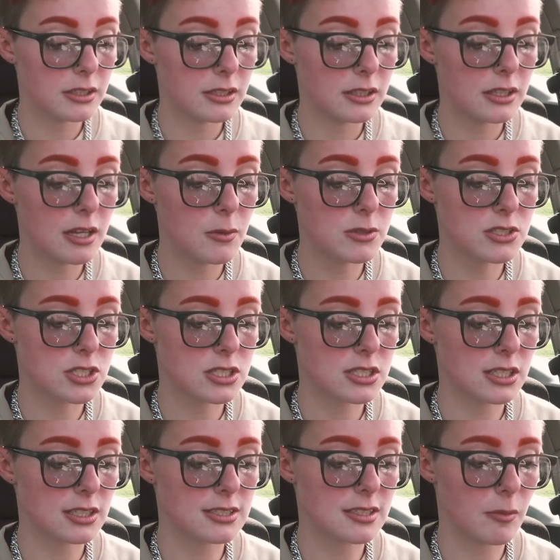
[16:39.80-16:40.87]
it was just,
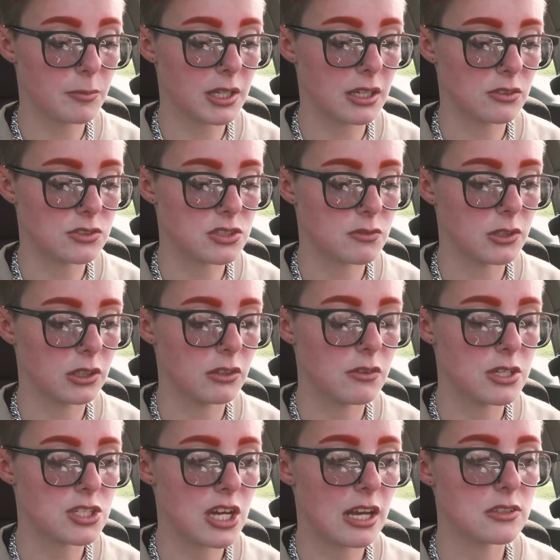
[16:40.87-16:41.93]
like, something else to really
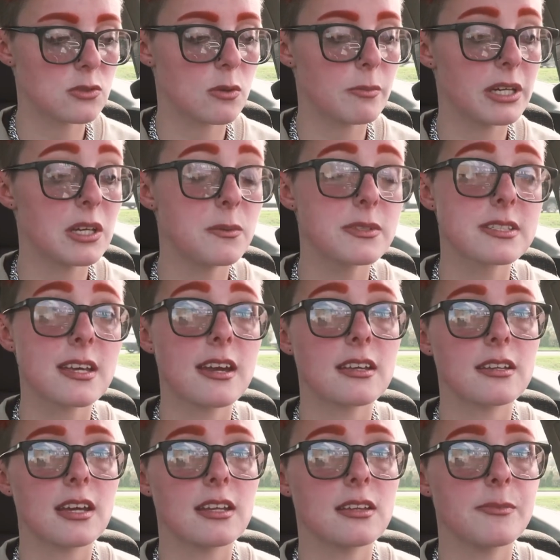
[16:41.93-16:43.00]
reach out to him. But he was
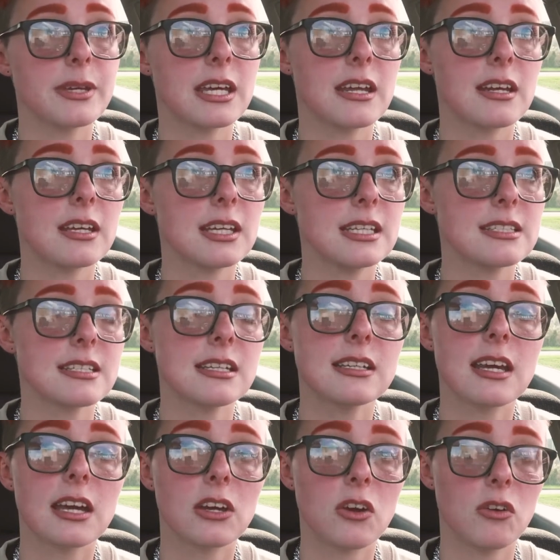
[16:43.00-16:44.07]
saying that in the beginning he did
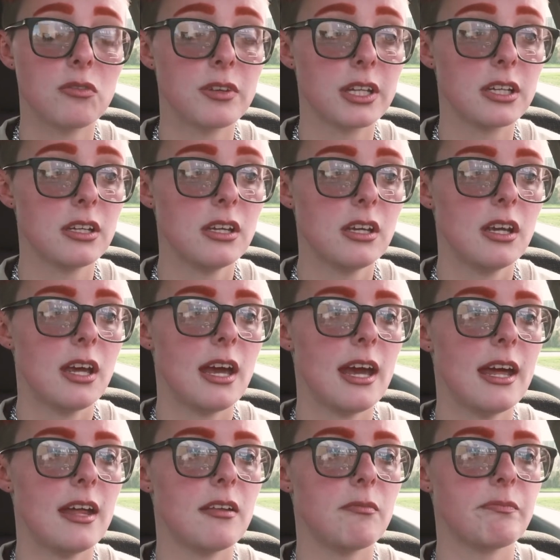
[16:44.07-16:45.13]
get COVID,
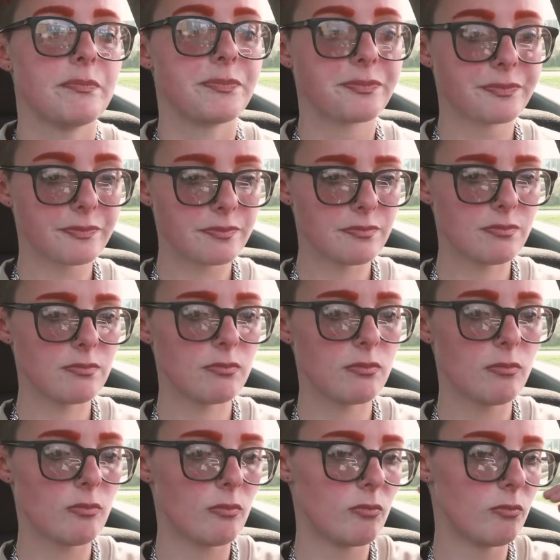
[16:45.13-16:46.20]
and,
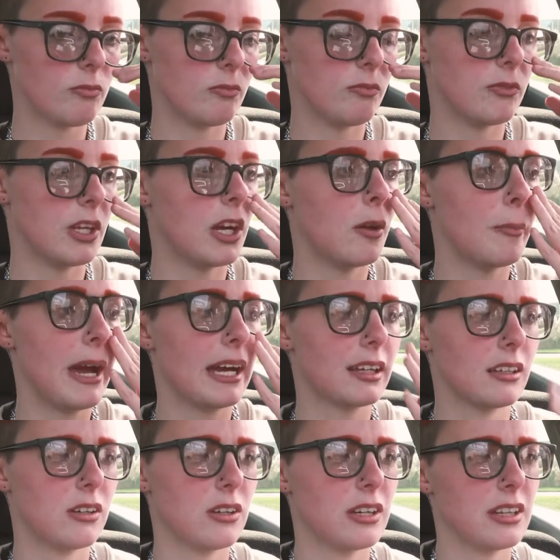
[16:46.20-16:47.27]
you know,
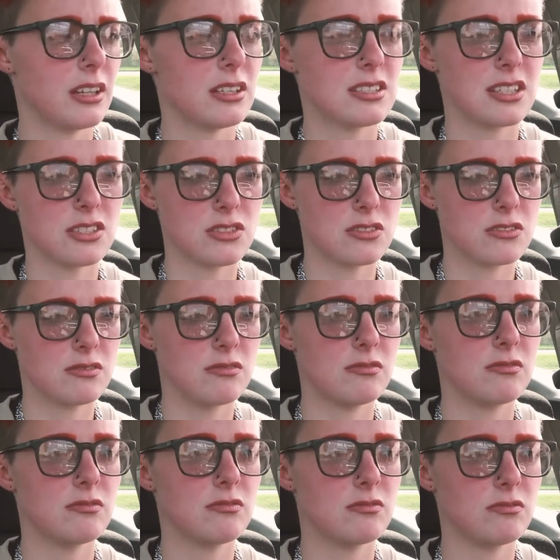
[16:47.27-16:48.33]
I think he said
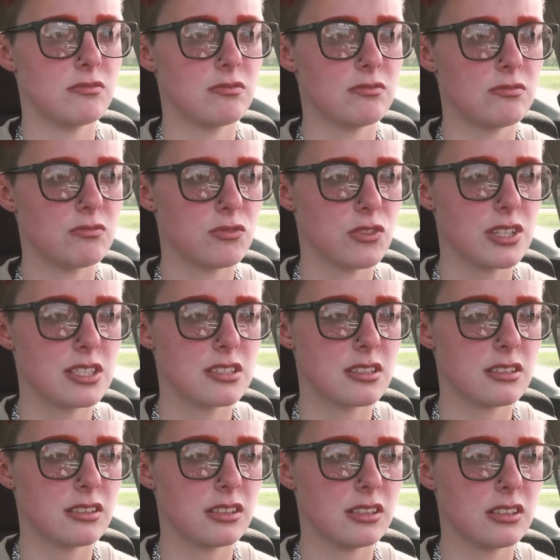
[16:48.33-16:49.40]

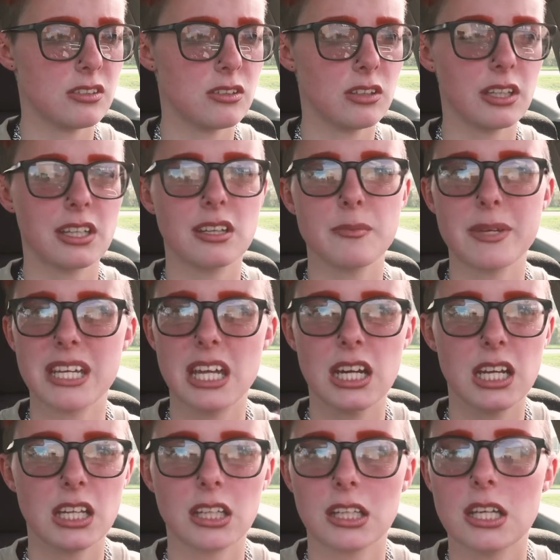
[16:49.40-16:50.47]
recently, or, like, in the
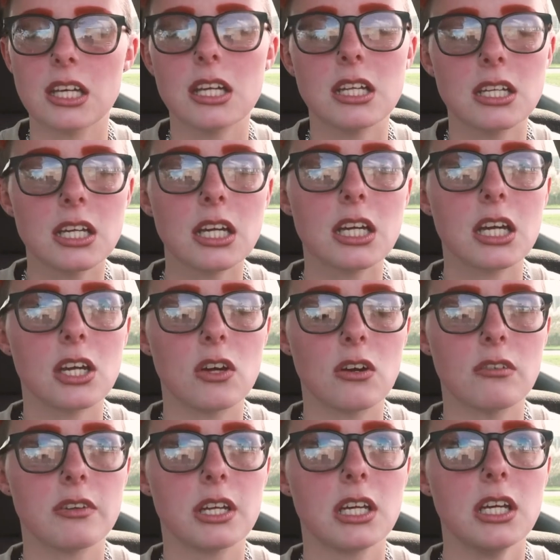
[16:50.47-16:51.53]
beginning, like, he did get
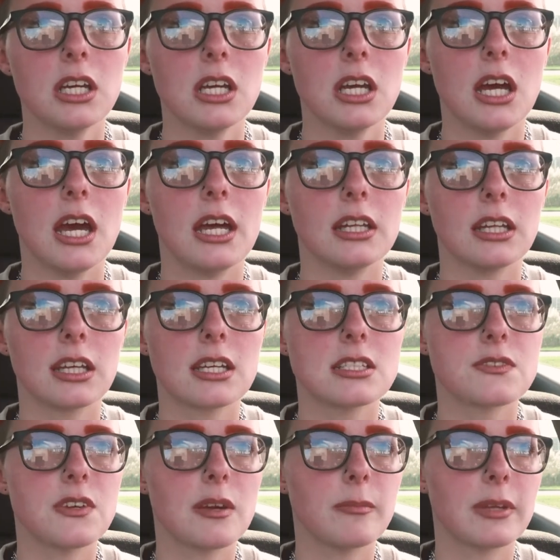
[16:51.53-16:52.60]
COVID, and, like,
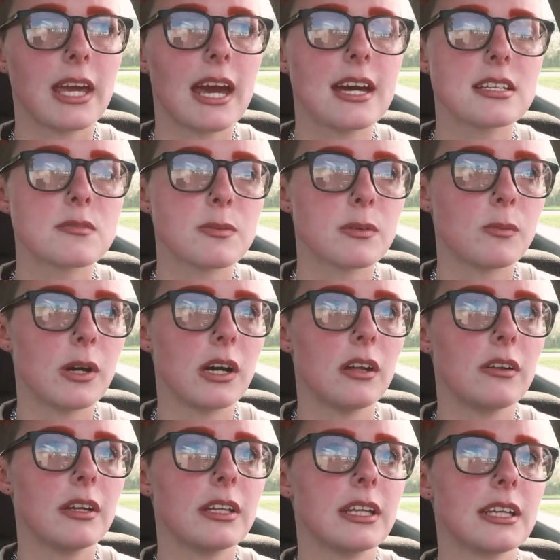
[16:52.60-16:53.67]
his family has been
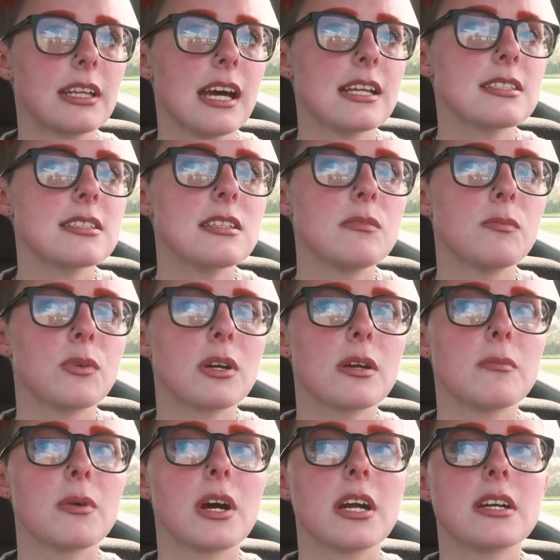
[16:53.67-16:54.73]
well. And, like, that's the
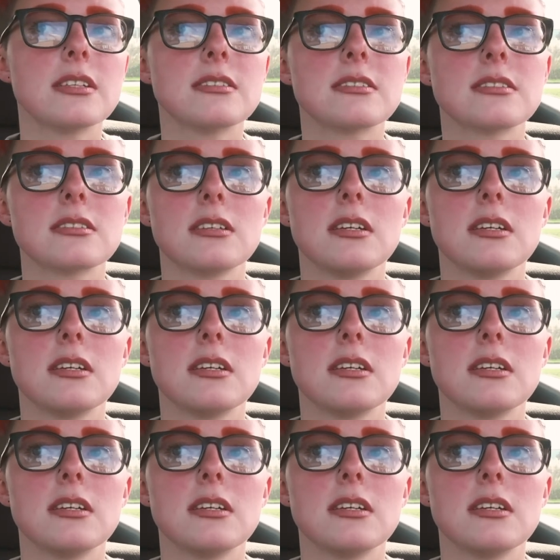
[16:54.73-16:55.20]
important part, is,